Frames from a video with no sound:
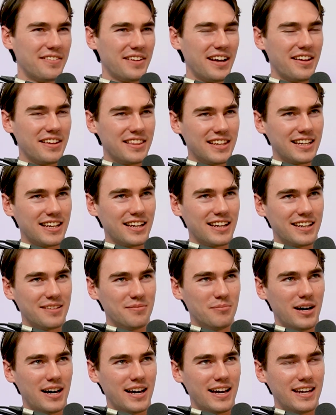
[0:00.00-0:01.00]
know. I think
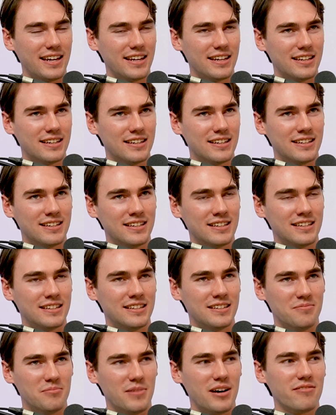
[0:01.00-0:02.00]

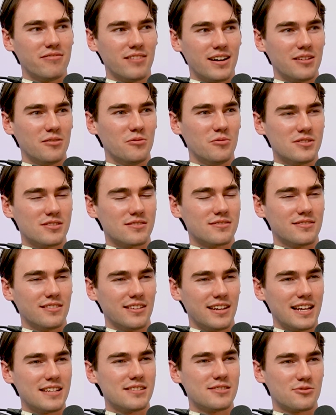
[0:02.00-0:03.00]
my final was
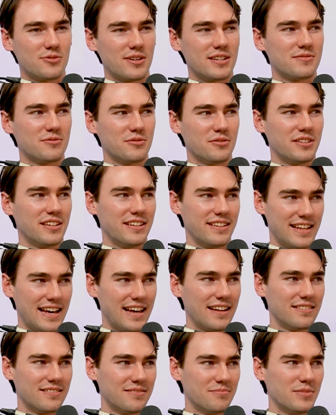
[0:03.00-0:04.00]
less stressful than
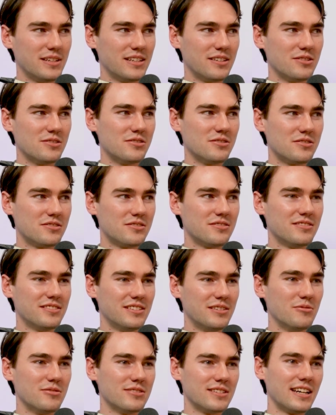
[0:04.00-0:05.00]
that because
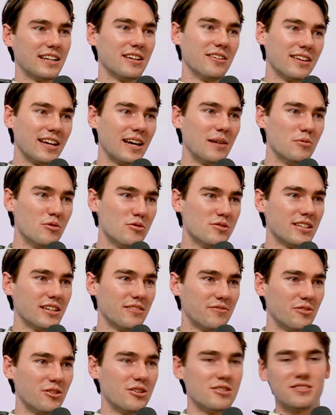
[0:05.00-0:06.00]
it was like, okay, I'm
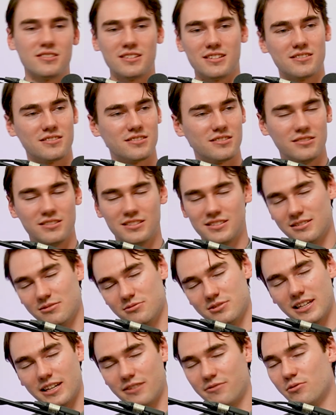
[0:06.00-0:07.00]
losing at first. It
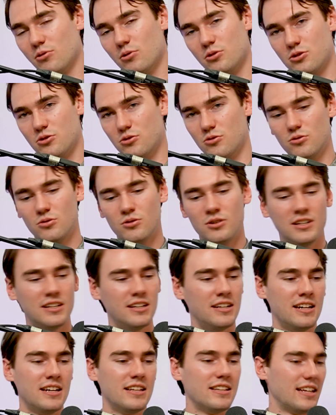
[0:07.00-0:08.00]
was like 4-2.
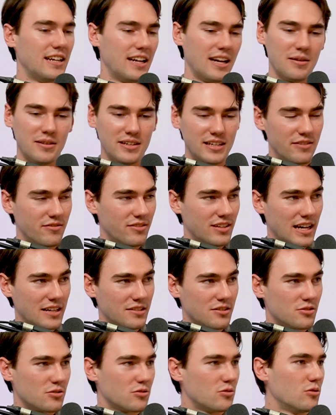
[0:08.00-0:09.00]
Then I evened
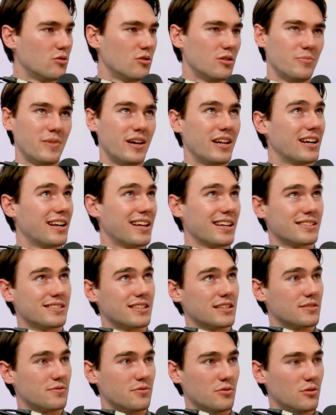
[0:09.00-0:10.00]
out the score and made it like
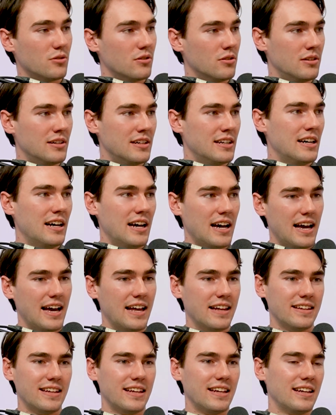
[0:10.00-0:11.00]
6-4.
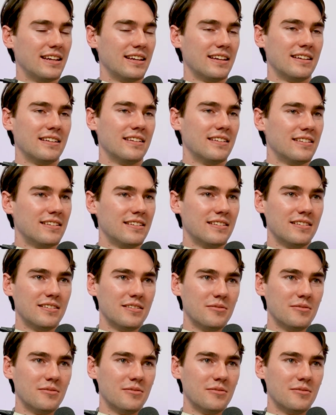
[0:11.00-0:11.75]
And then